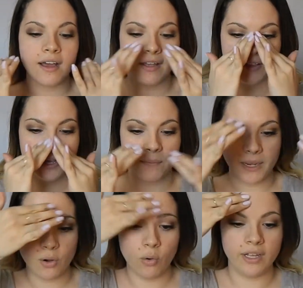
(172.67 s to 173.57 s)
on like
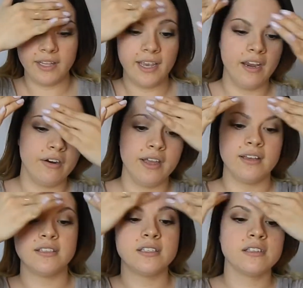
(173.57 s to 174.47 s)
my oily
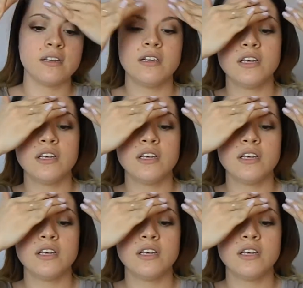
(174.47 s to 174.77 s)
areas.